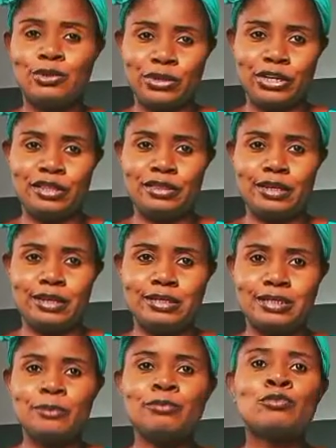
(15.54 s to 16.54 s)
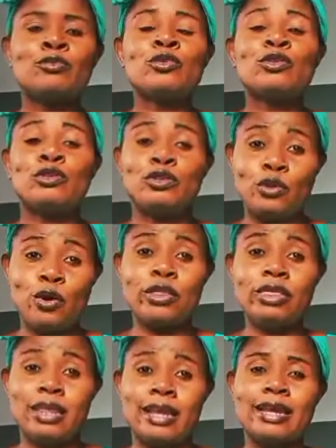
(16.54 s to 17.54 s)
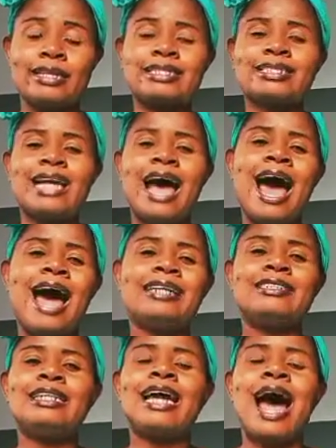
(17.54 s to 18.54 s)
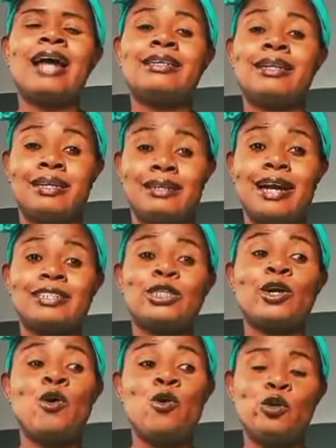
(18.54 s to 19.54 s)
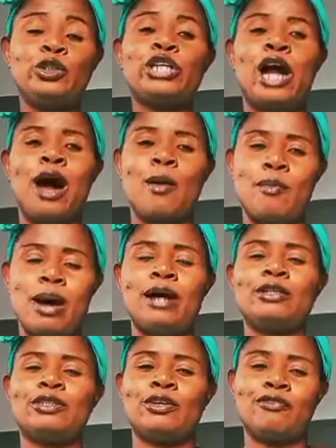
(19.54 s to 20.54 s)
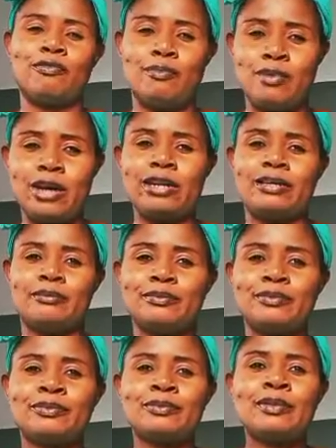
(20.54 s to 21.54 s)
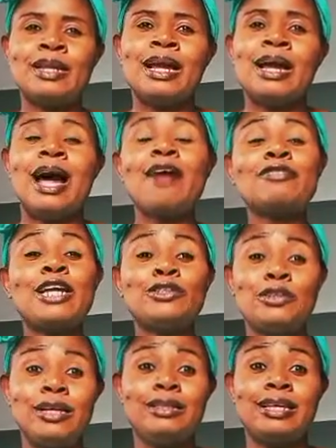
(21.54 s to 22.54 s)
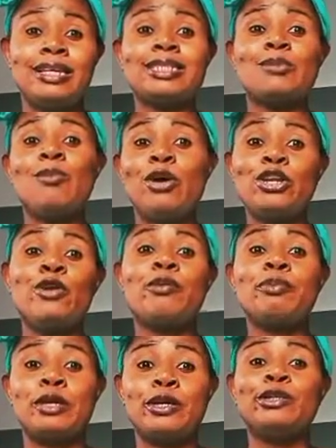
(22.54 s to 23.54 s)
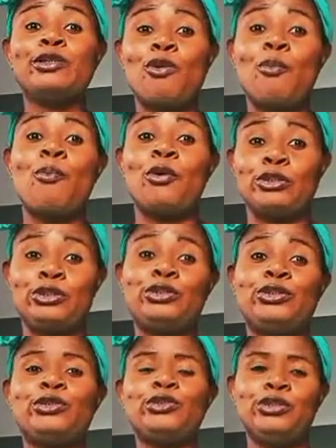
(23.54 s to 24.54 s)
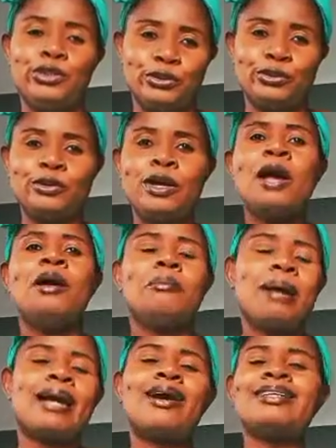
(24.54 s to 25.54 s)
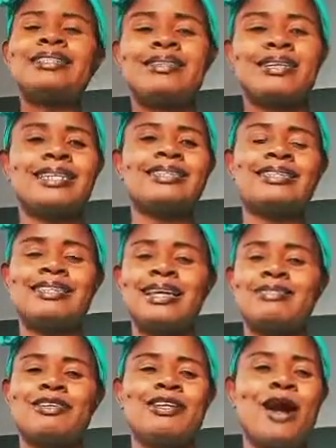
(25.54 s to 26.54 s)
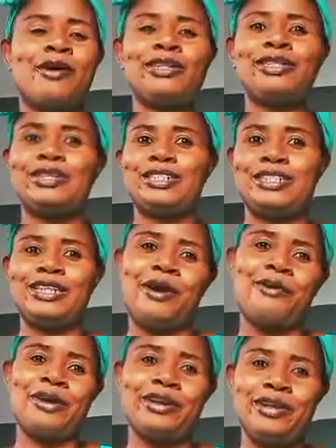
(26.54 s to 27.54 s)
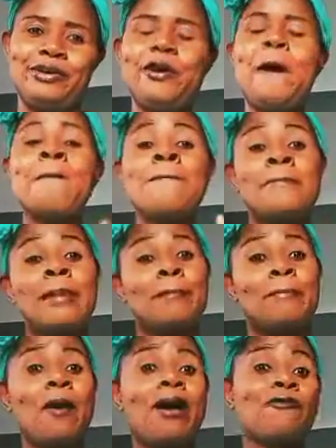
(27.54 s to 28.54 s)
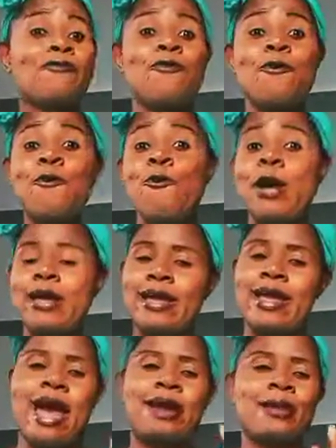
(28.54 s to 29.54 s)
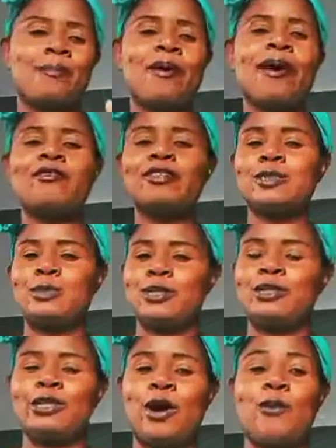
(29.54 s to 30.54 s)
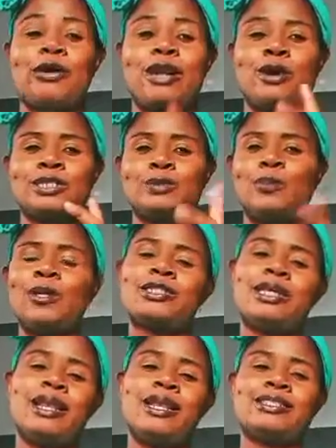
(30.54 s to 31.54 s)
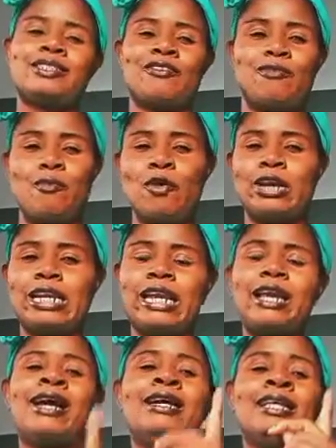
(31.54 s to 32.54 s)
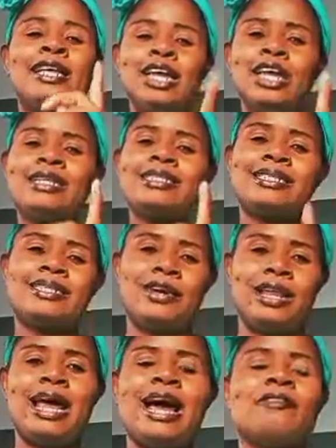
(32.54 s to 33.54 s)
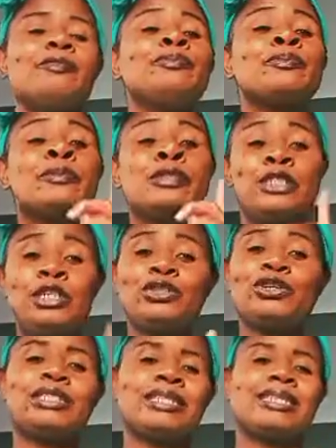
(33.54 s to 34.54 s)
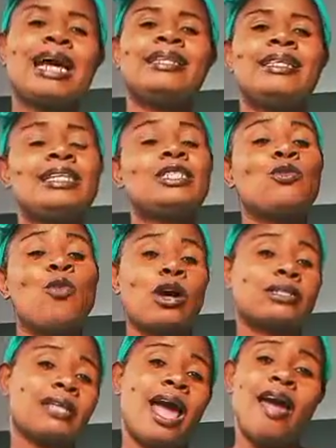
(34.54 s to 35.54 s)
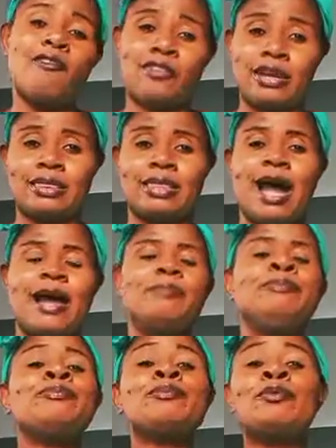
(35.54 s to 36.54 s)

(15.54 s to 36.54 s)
doing this. Do this and attract huge amount of money. After doing this, money will begin to pursue you. By God's grace, in today's video, I wish to share with you a powerful way and a powerful spiritual work that will sponsor lots of money into your life. The truth is that this works every time,